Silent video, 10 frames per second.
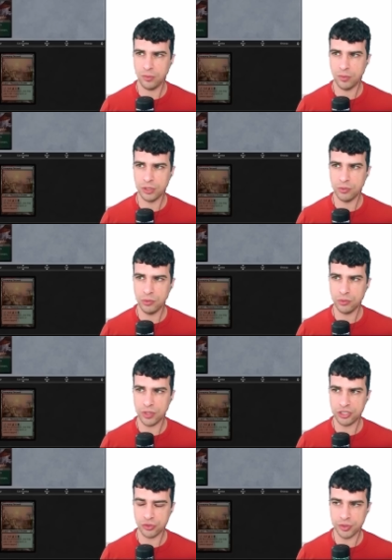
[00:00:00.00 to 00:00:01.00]
We will
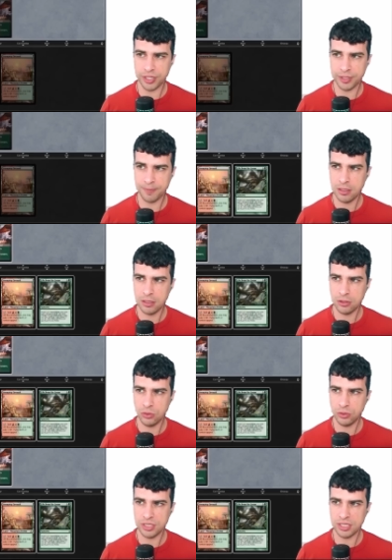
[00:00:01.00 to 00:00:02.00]
dredge 3.
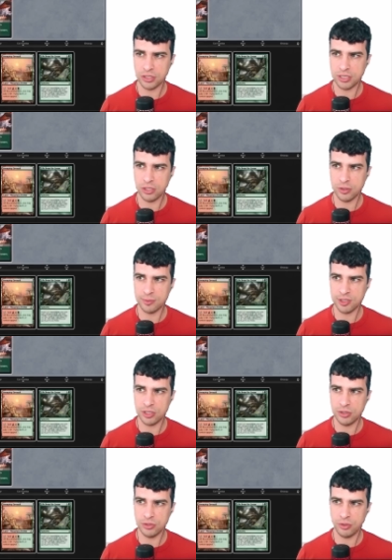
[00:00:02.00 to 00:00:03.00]
Looting another Loam is
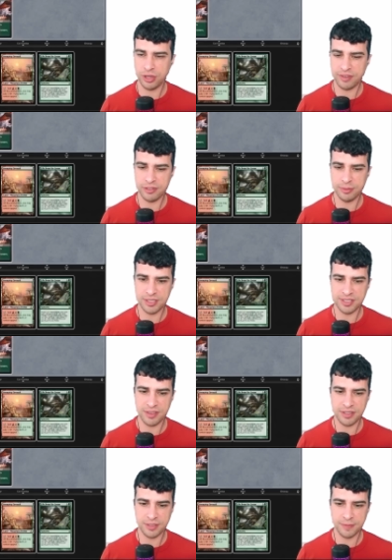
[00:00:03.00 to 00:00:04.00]
good. We have Artemisa
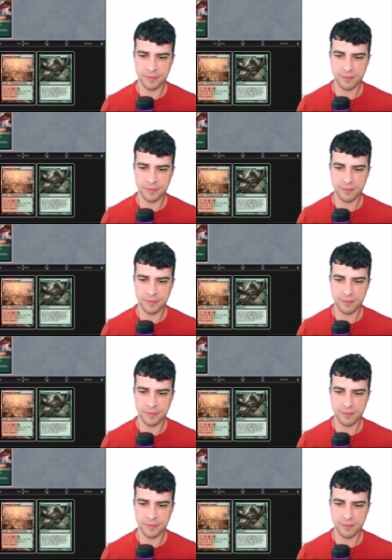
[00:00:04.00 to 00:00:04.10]
there.